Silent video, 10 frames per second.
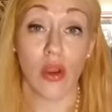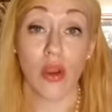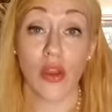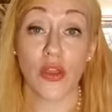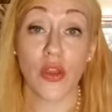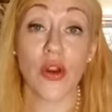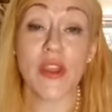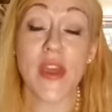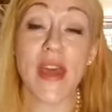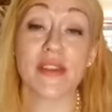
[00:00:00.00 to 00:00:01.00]

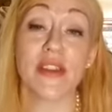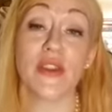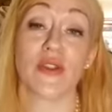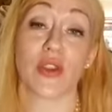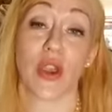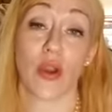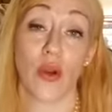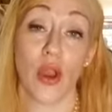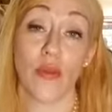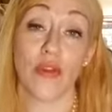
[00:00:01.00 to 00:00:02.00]
30,000 years ago,
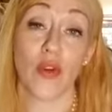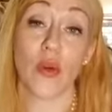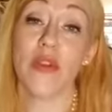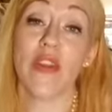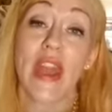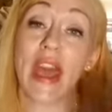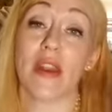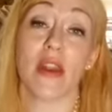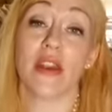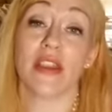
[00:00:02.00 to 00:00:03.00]
before we even had
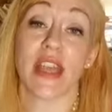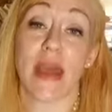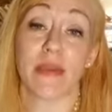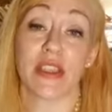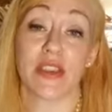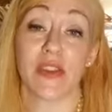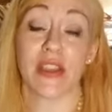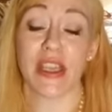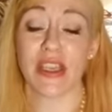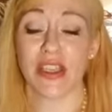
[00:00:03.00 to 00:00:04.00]
an established
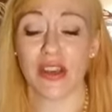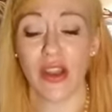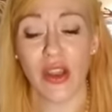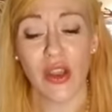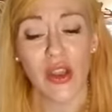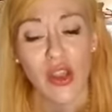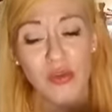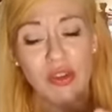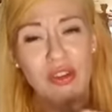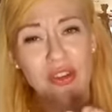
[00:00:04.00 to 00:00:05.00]
civilization,
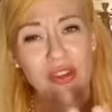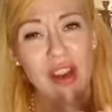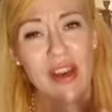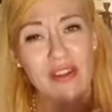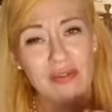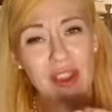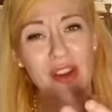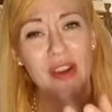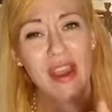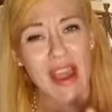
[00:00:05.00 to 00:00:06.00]
humans are trying to figure
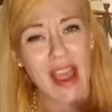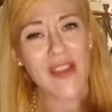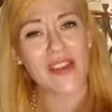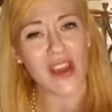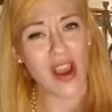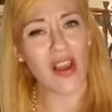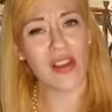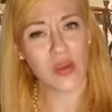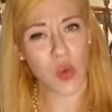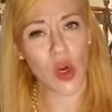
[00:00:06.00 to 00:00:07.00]
out how this all is
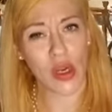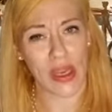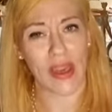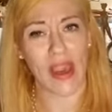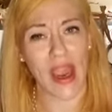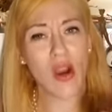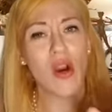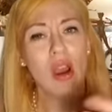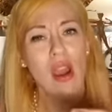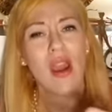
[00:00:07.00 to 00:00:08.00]
working.
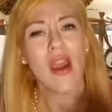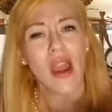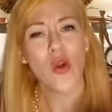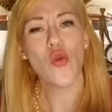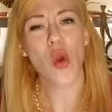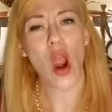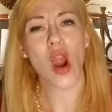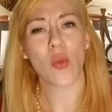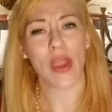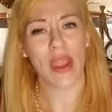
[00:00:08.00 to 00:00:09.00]
Who are
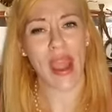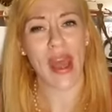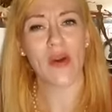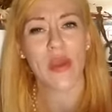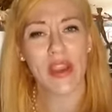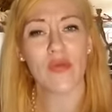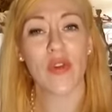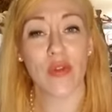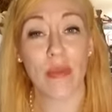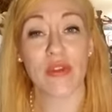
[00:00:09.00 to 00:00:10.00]
we? Can we
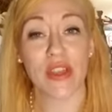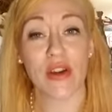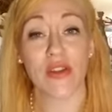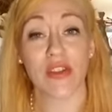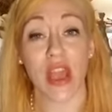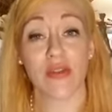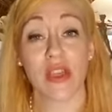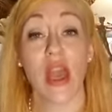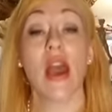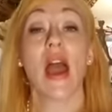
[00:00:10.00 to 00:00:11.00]
represent ourselves?
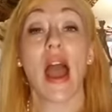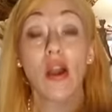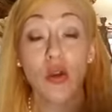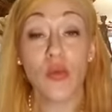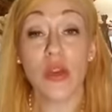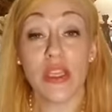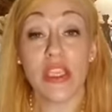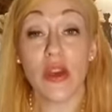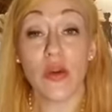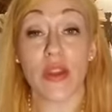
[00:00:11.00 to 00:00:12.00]
How can we
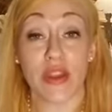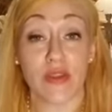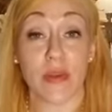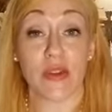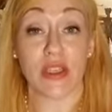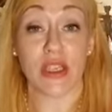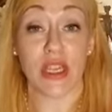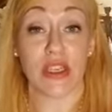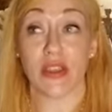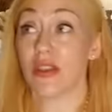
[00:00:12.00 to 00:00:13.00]
deal with these
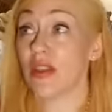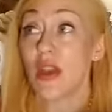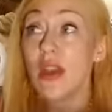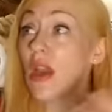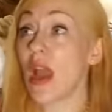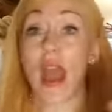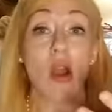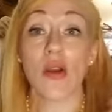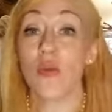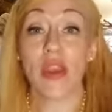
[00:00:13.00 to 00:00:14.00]
representations? How
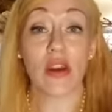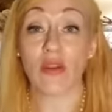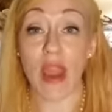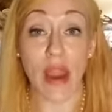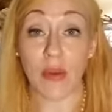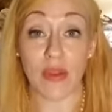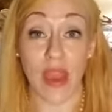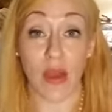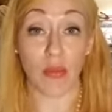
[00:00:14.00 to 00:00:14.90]
can we interact with them?